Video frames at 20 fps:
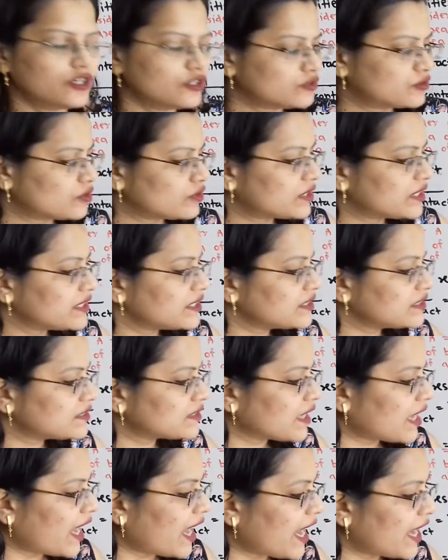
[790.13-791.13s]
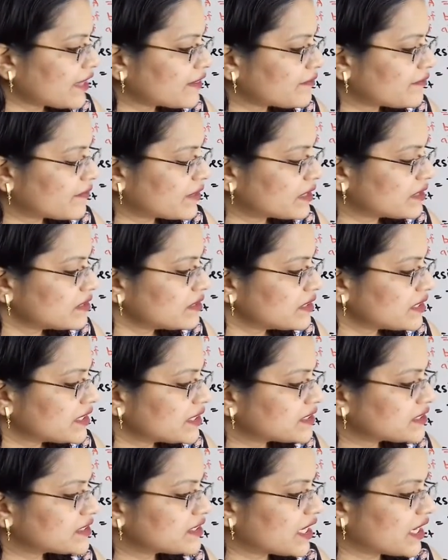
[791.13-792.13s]
So this R1
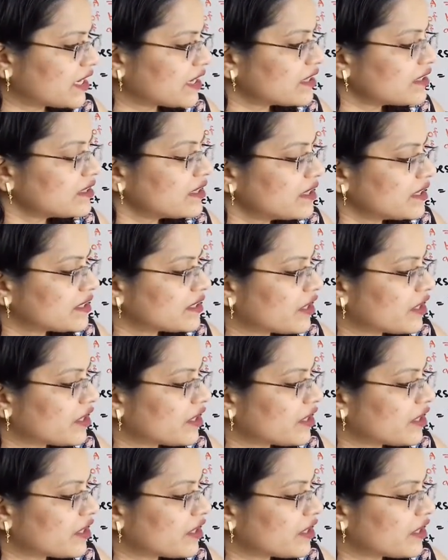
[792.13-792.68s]
is there.